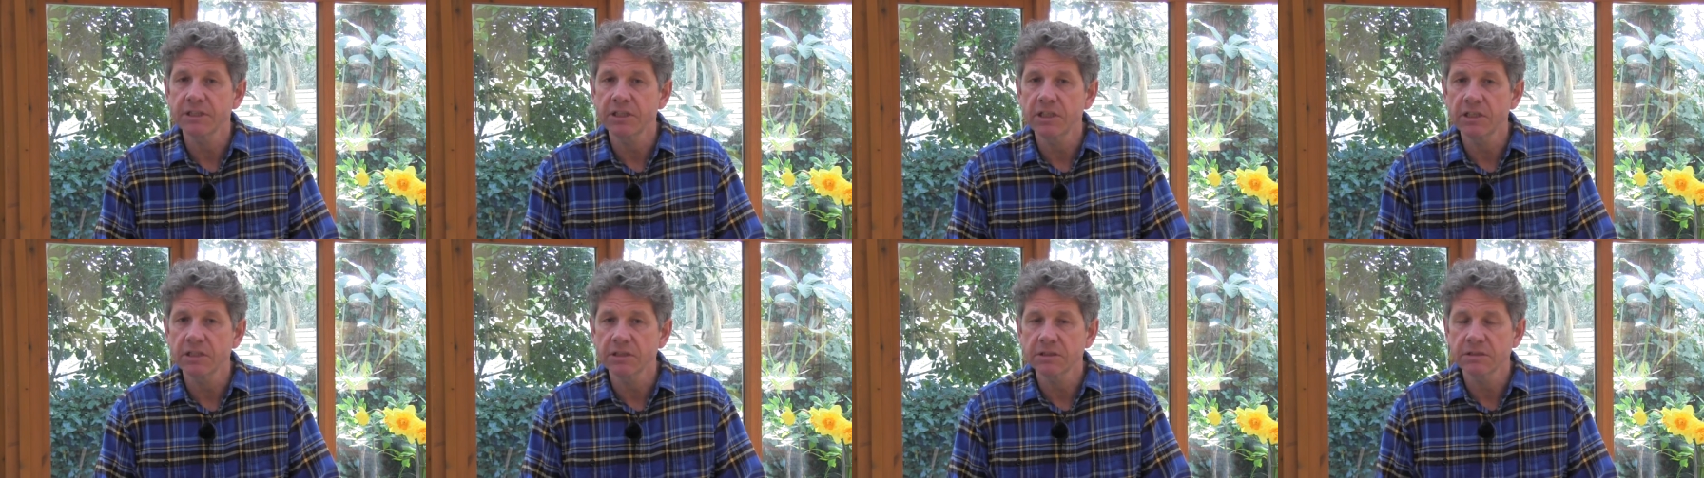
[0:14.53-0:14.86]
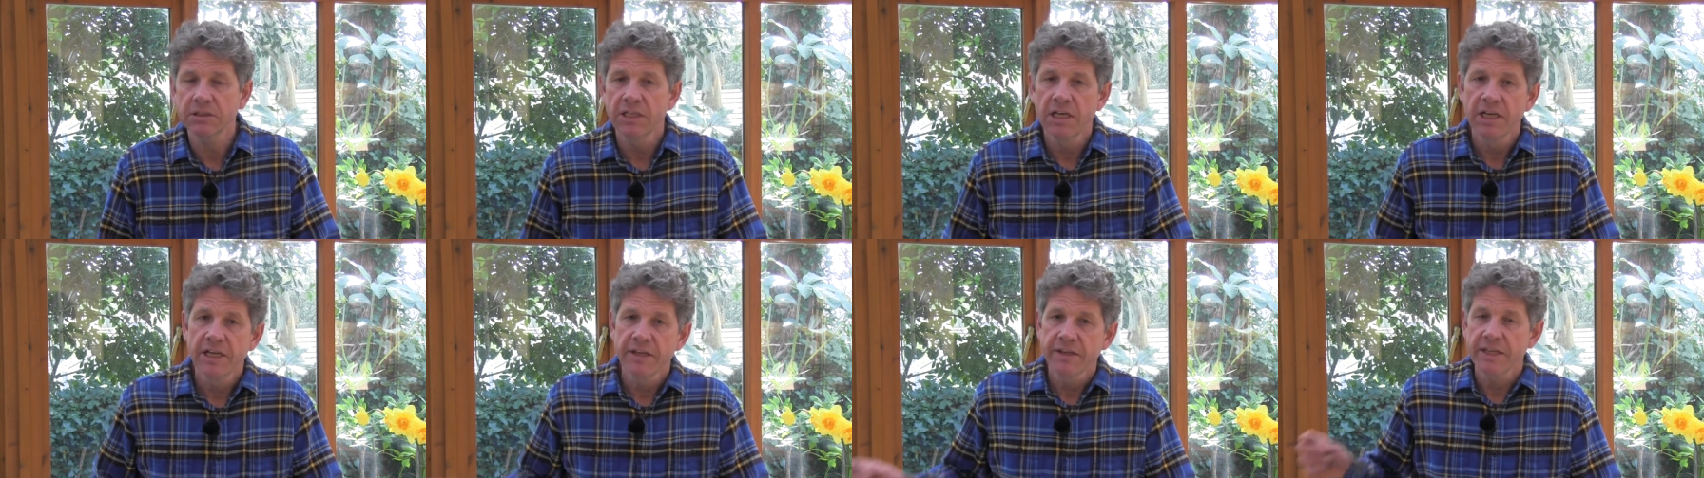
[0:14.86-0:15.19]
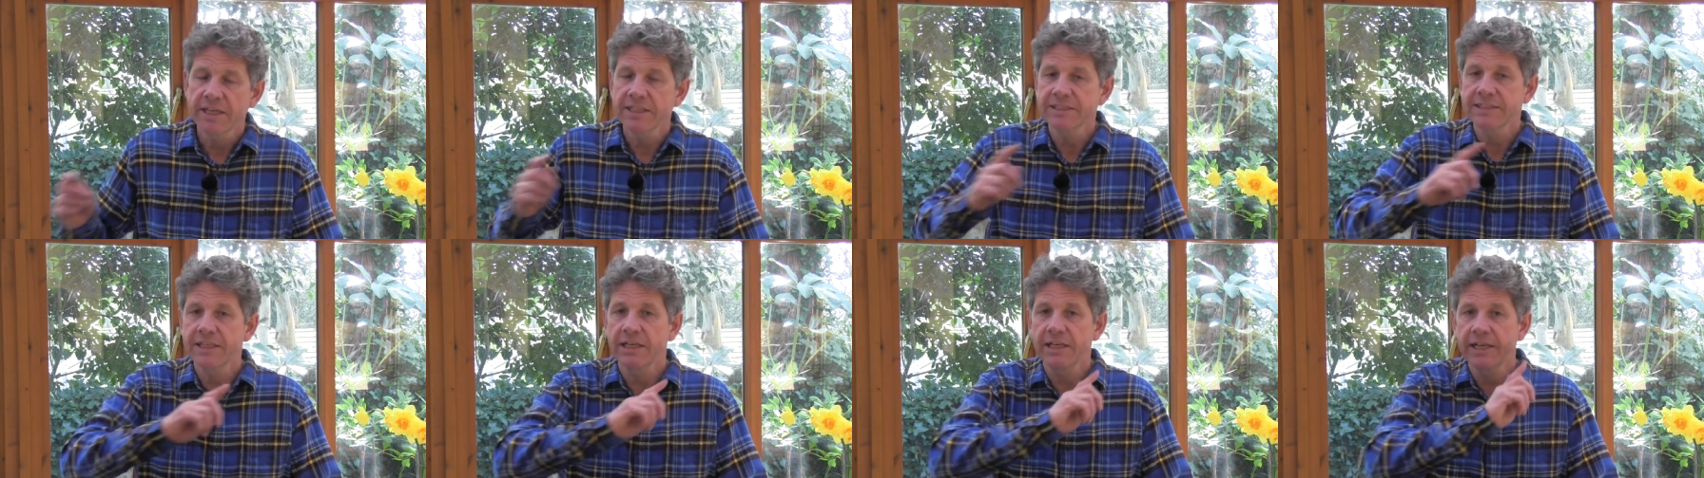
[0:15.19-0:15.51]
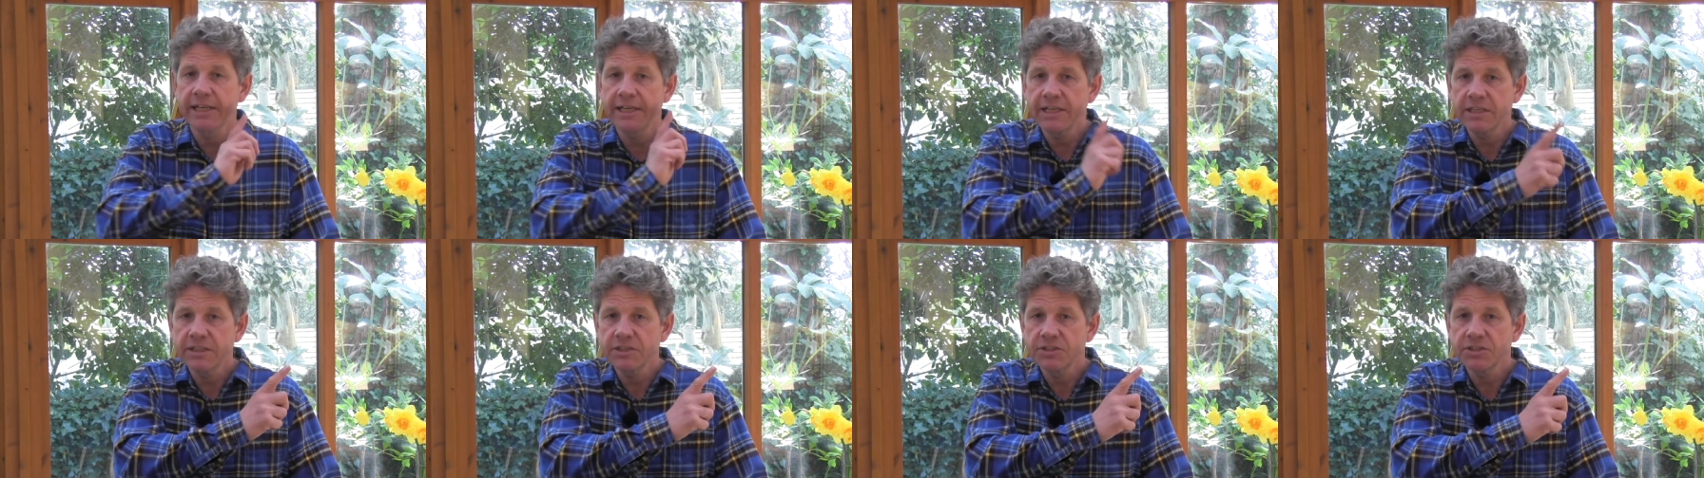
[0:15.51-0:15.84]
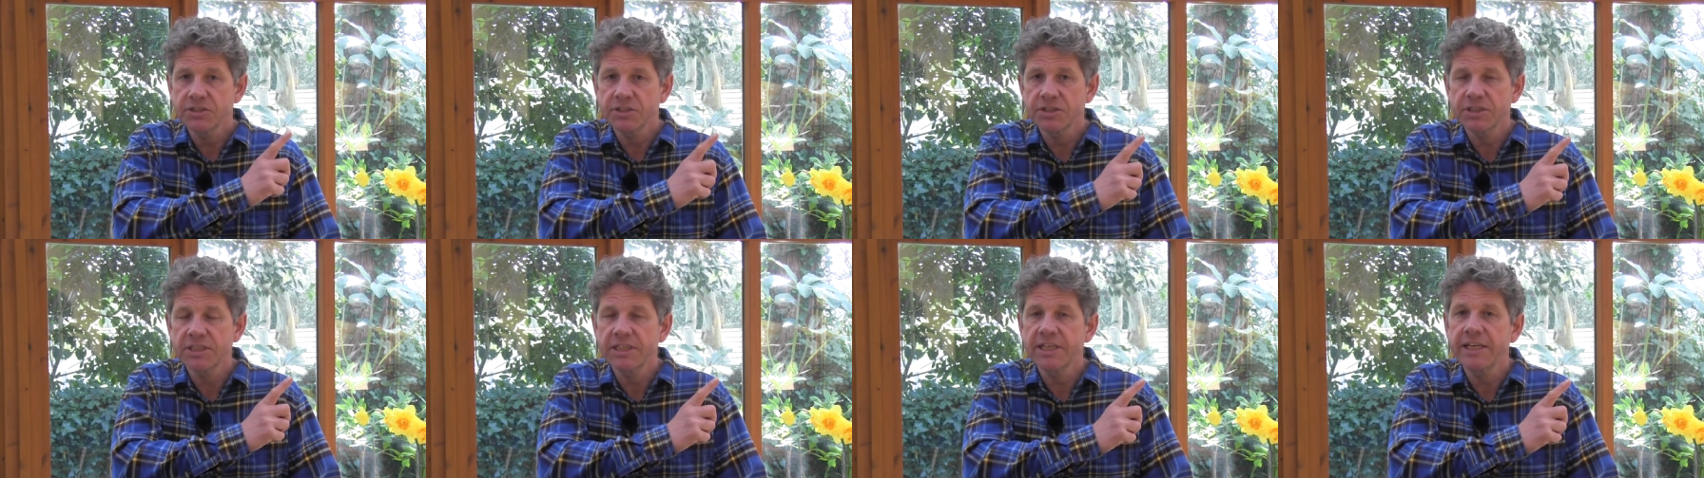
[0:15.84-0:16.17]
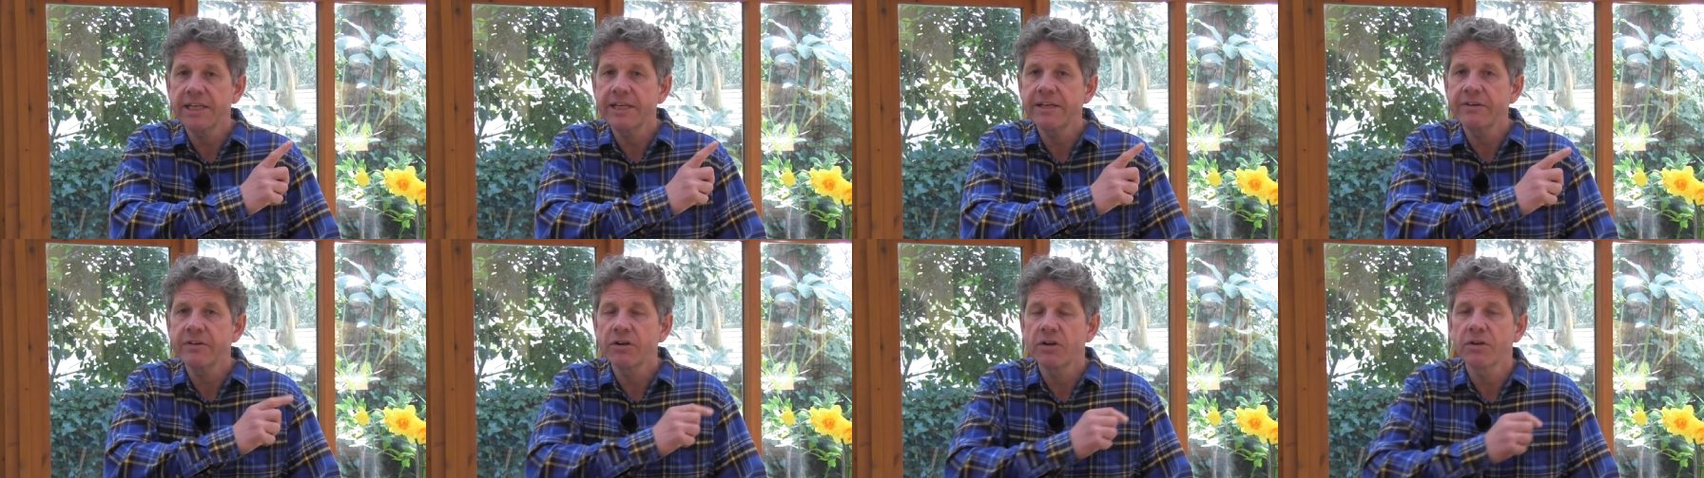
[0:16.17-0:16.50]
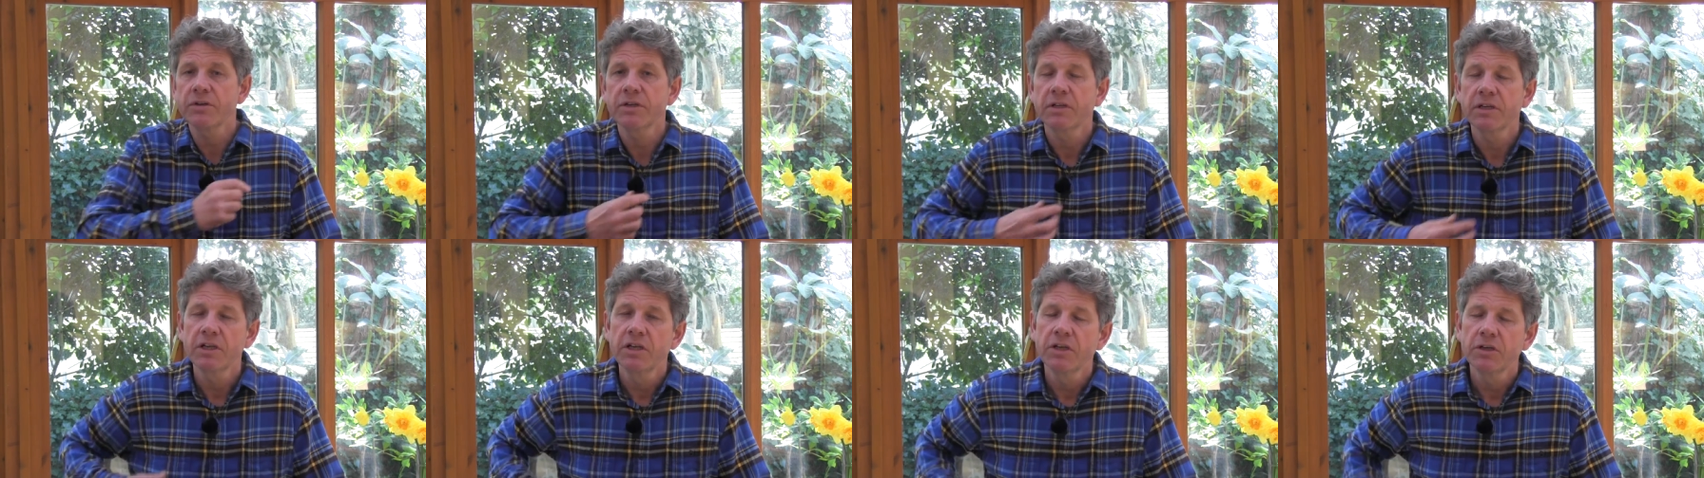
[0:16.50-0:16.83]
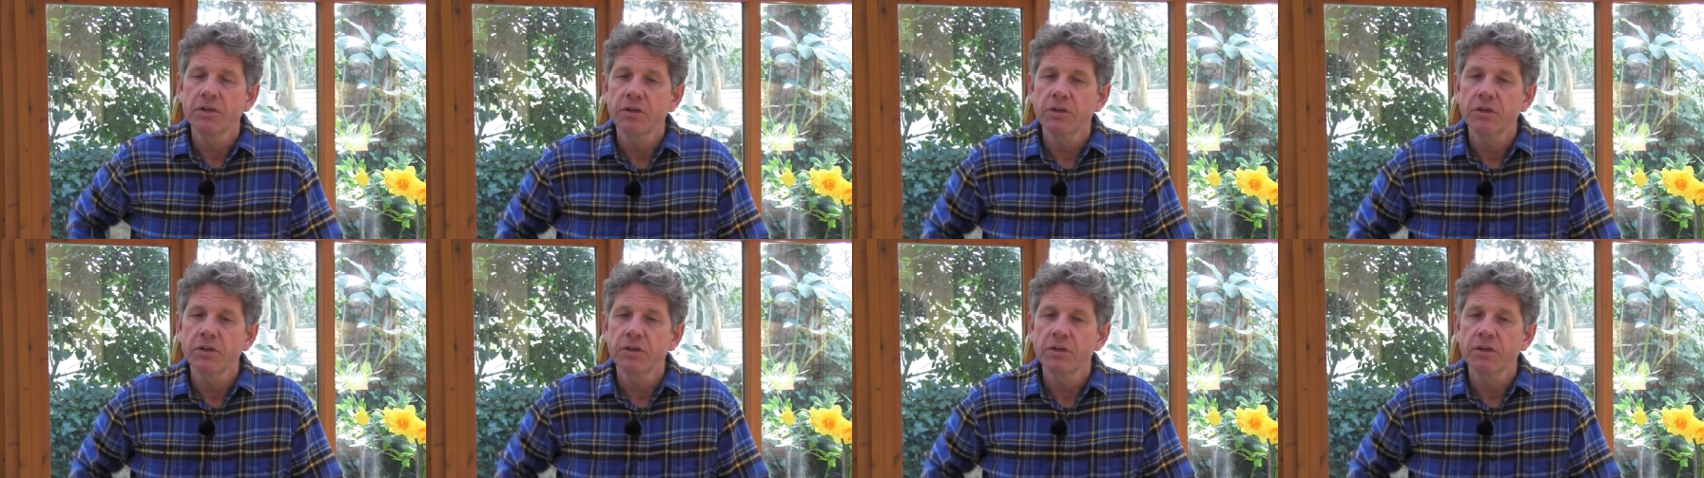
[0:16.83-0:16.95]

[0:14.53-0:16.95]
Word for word: Garden, there's a link just here on